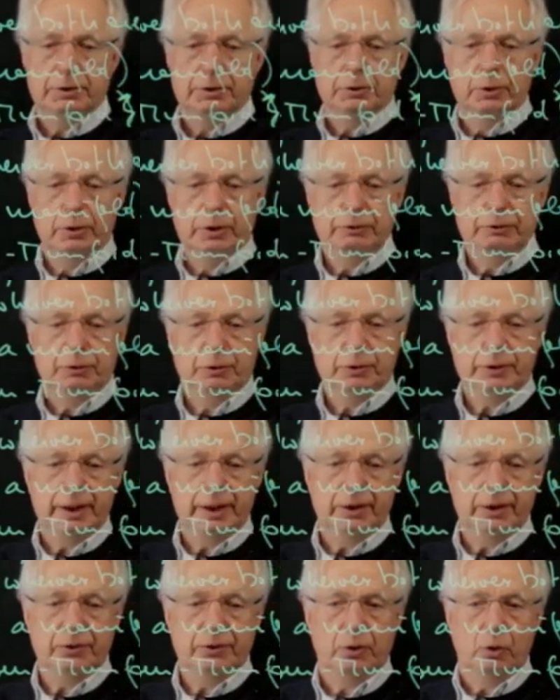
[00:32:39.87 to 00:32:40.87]
So if you
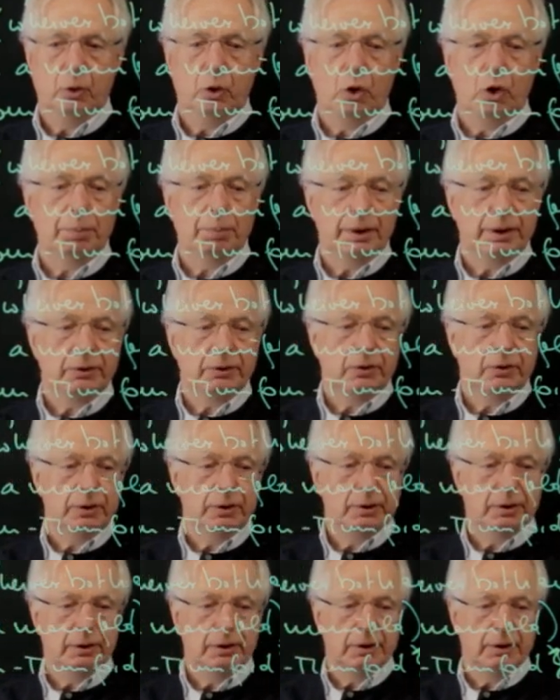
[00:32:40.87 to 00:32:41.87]
take the orbit,
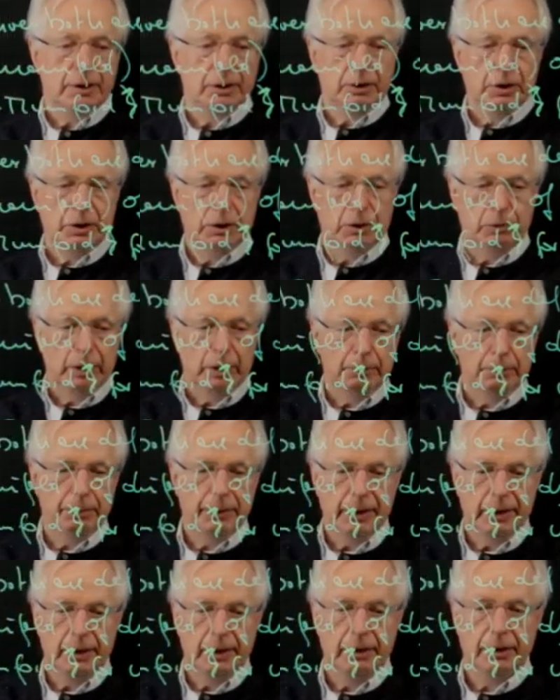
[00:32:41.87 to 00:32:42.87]
it will
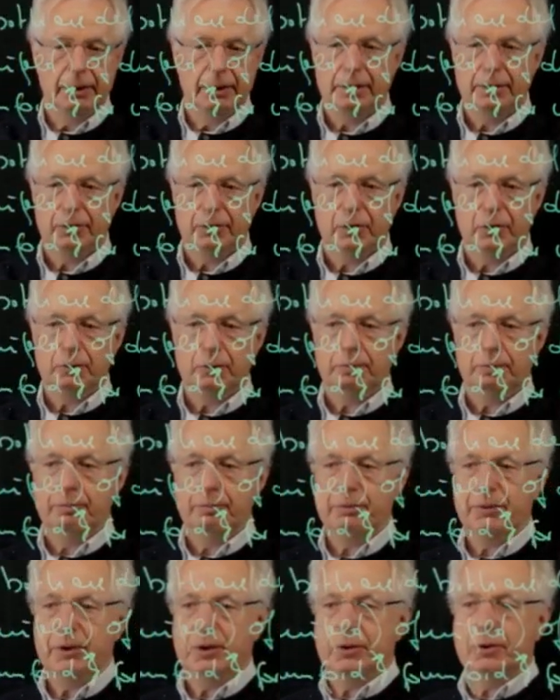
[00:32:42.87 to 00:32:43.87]
be this.
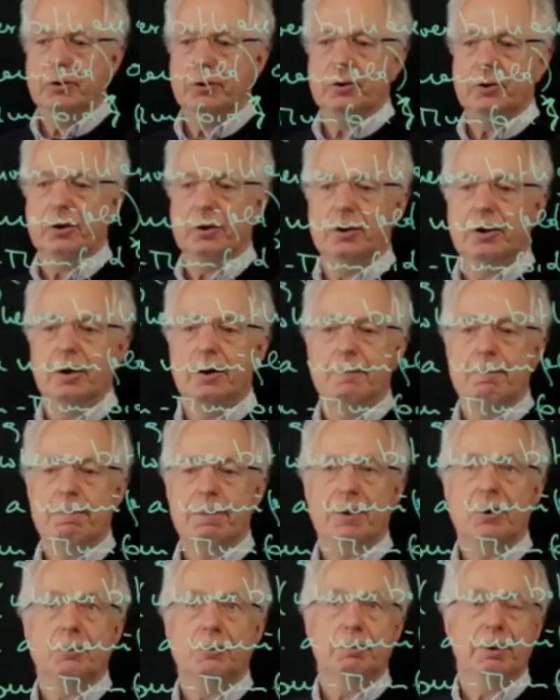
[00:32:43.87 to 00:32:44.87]
This is a
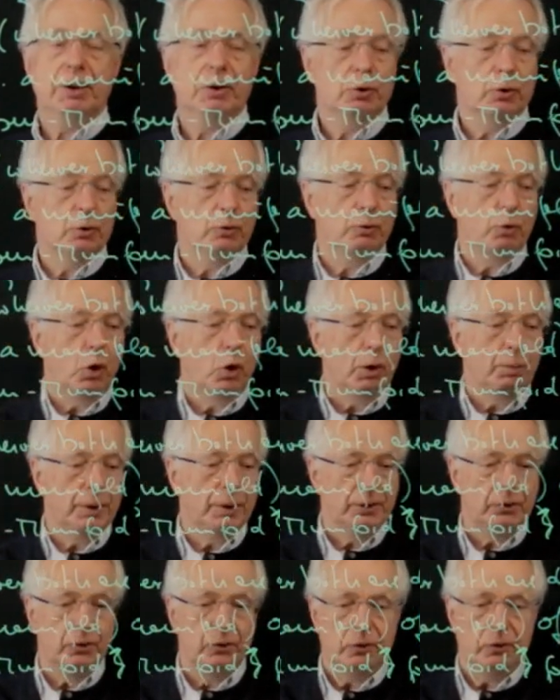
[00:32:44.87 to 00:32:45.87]
space of
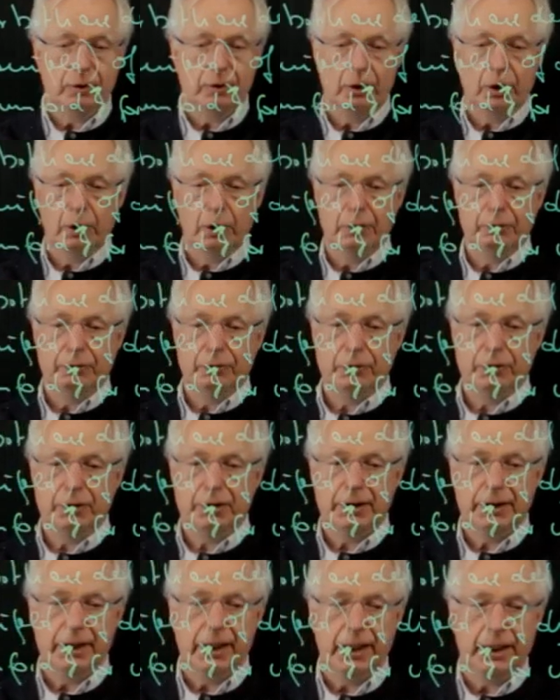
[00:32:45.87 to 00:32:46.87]
orbits of
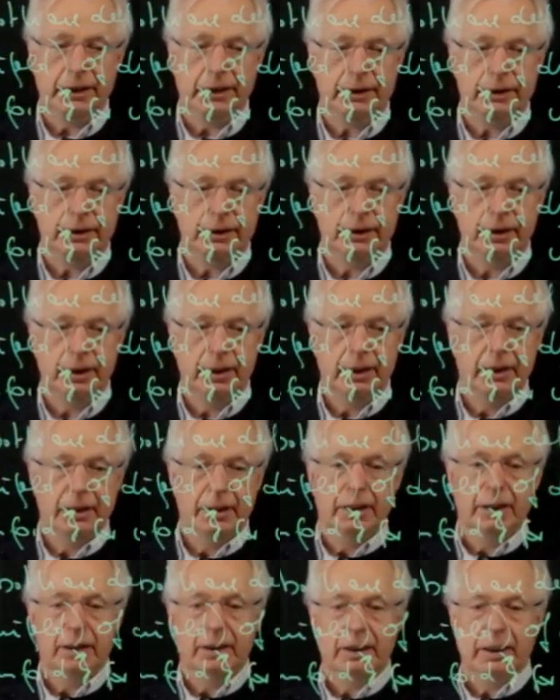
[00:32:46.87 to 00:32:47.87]
generic
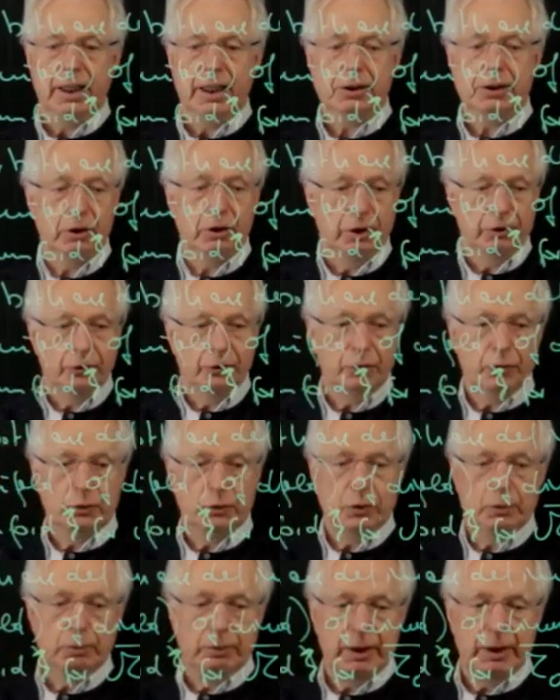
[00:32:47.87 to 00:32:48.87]
n-gons,
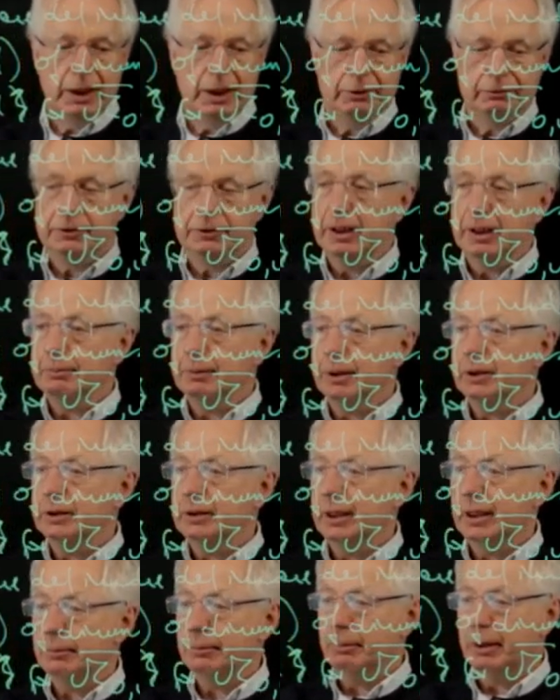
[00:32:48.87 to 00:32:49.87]
you will have
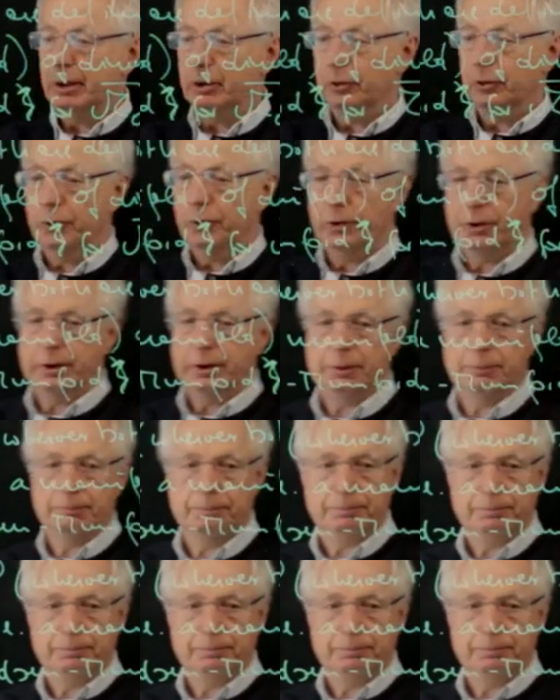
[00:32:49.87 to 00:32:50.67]
dimension n minus 3.